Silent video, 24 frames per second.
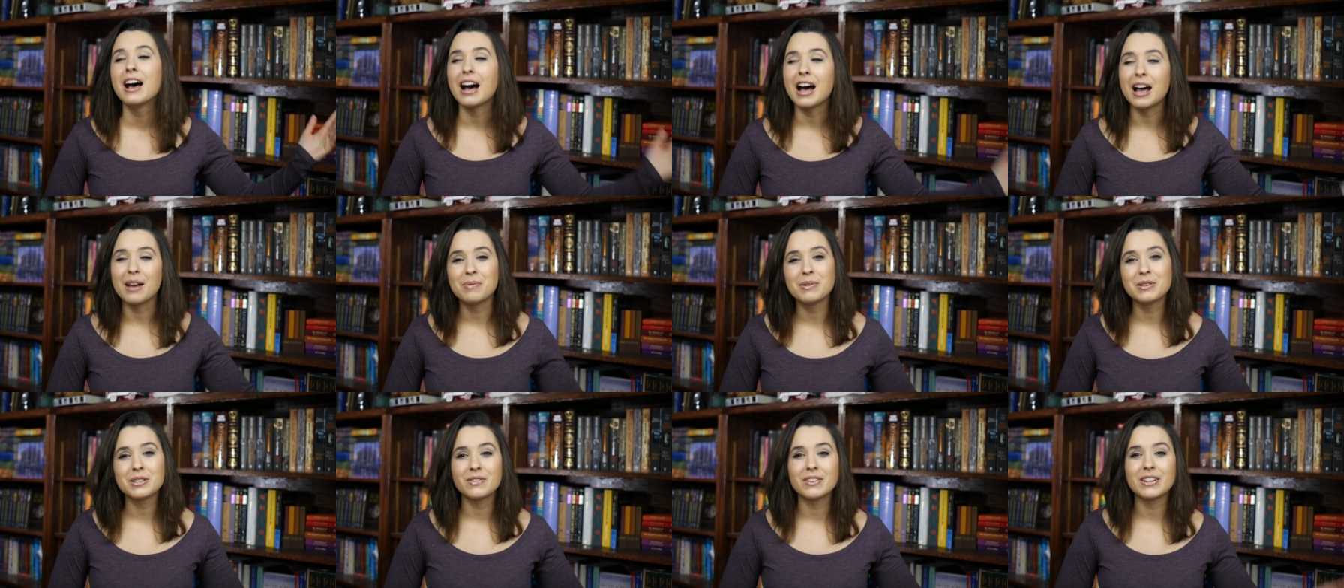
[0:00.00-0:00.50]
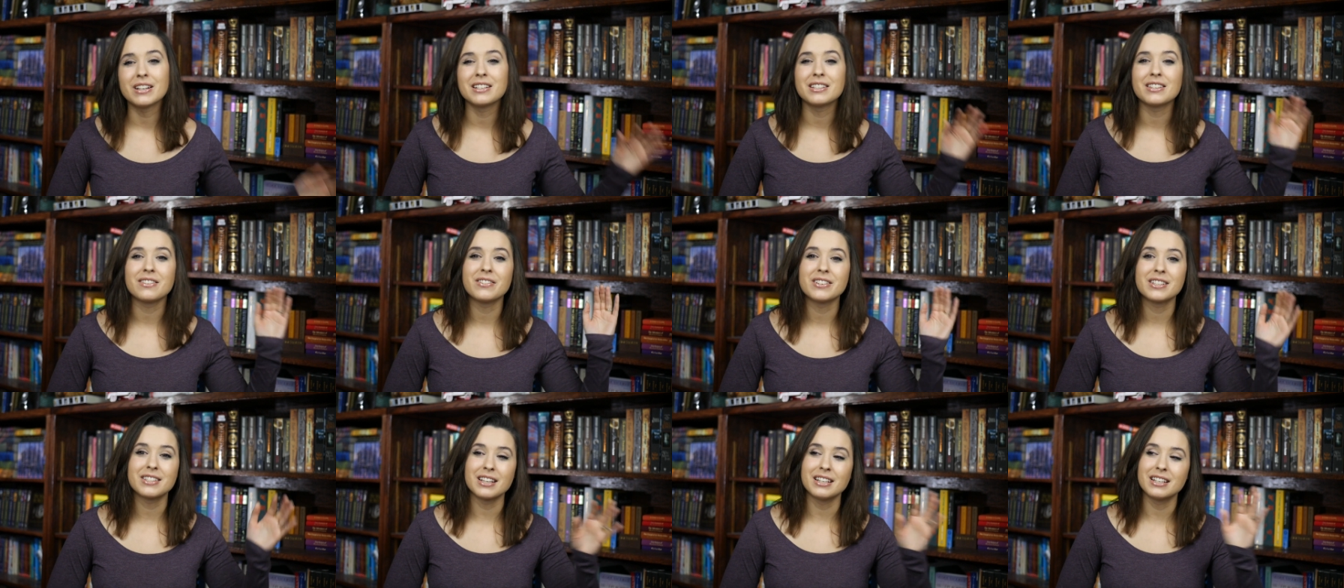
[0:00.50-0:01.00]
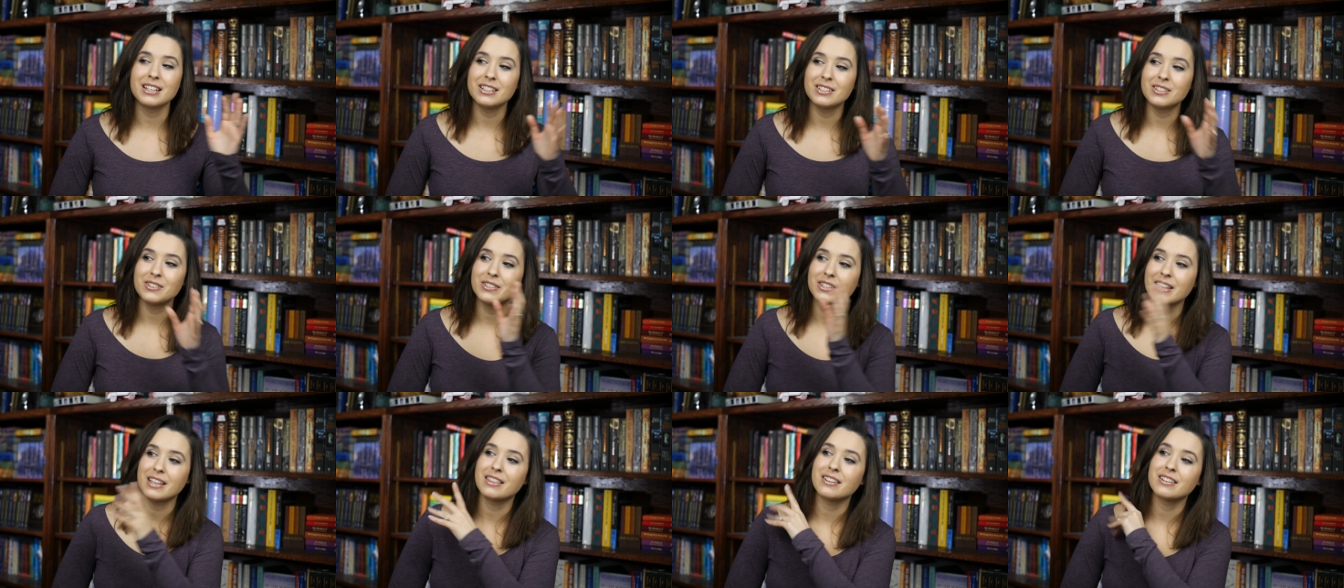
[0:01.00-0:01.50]
I post videos every Sunday,
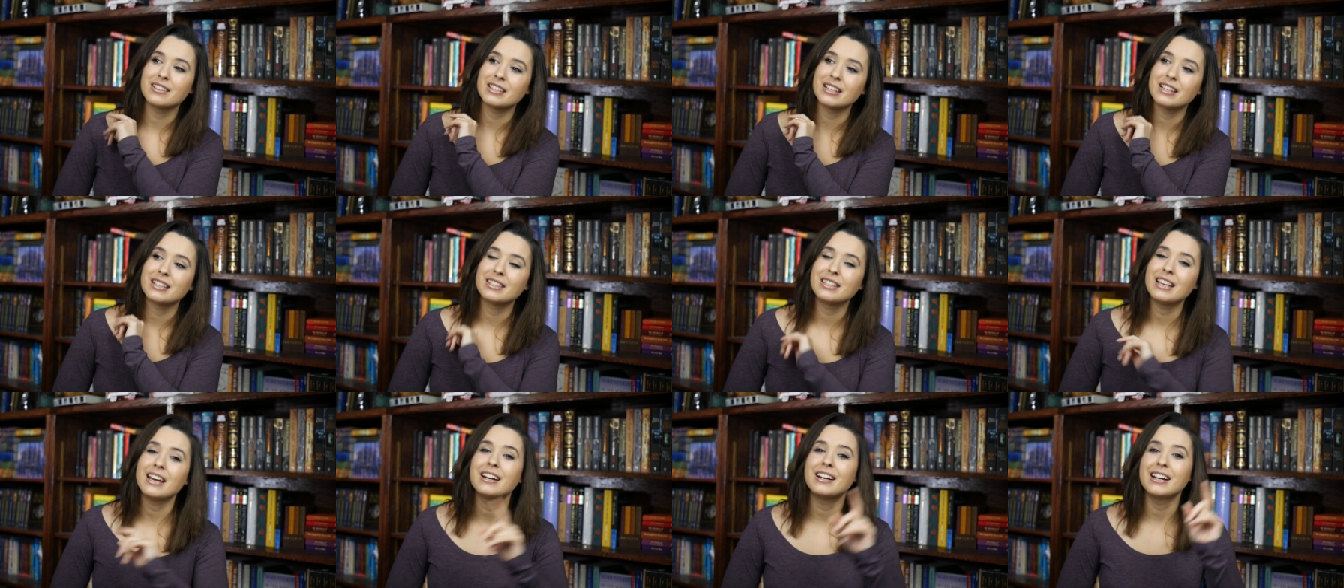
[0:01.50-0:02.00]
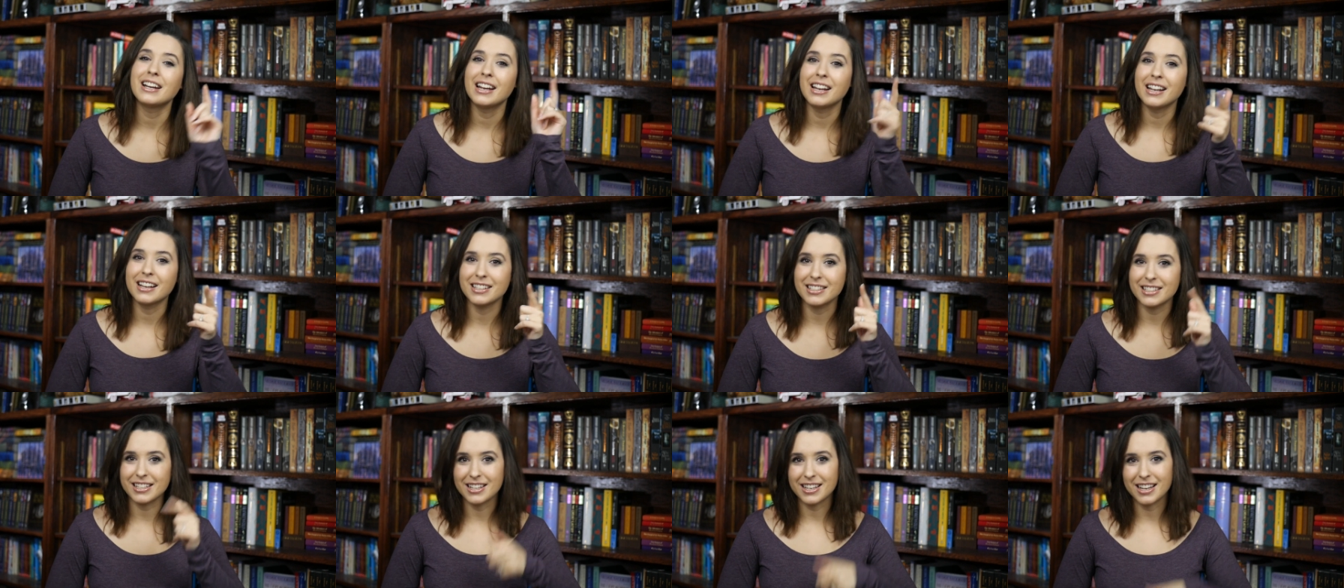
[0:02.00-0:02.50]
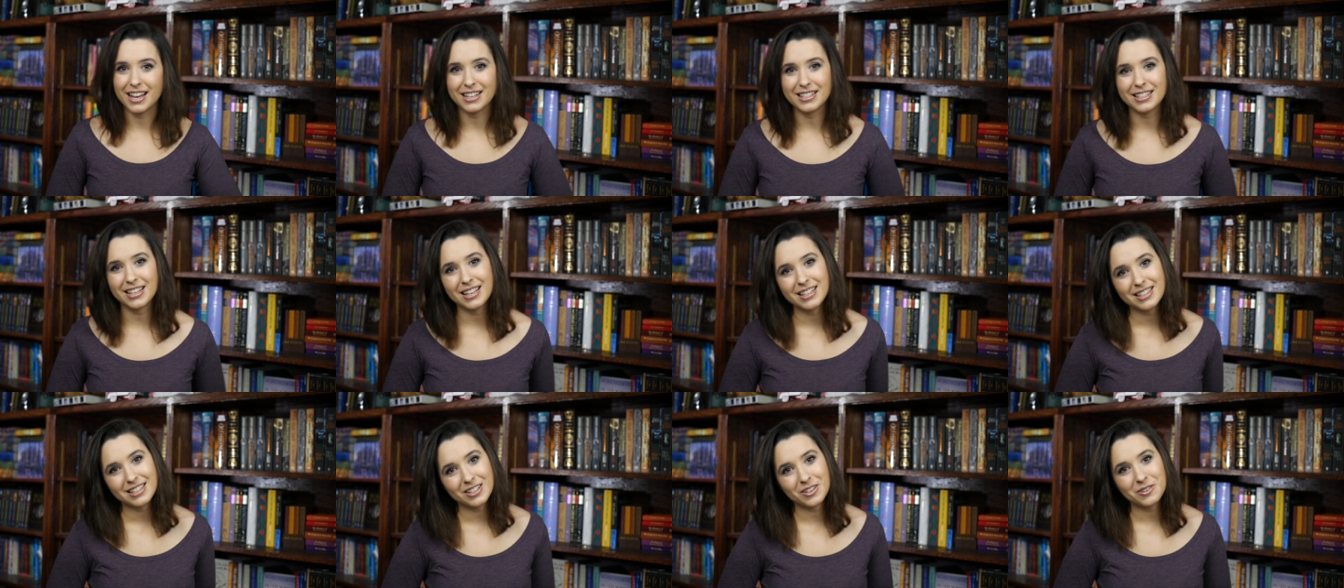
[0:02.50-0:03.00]
Tuesday, Thursday, and Saturday. I'll see you guys
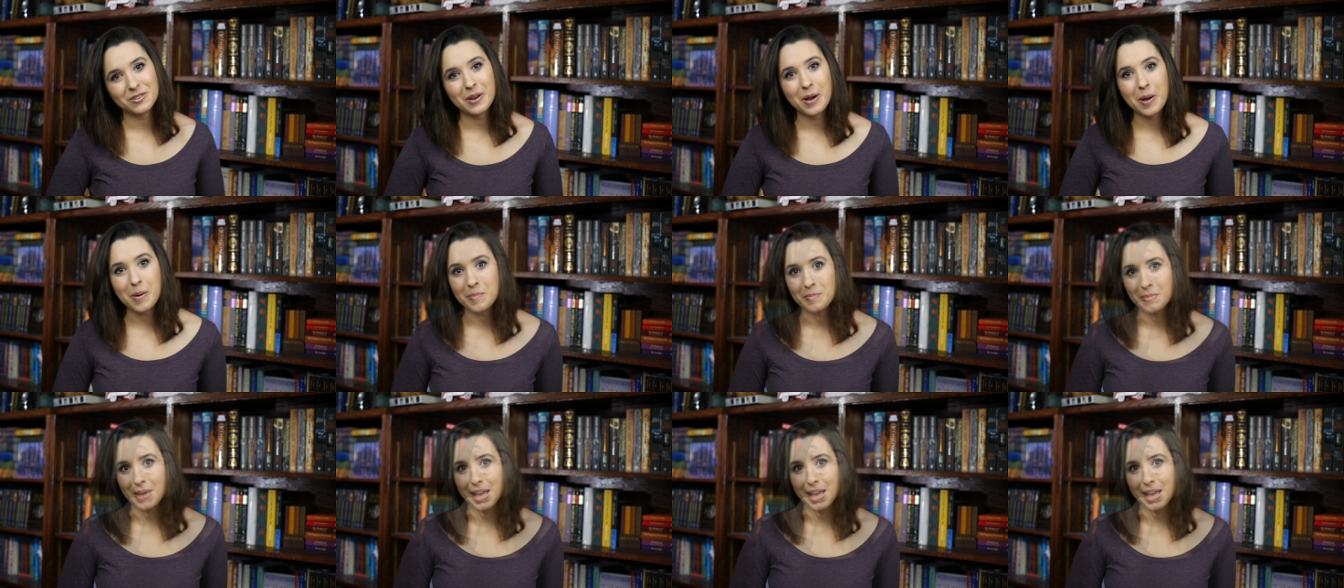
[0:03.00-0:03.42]
again soon.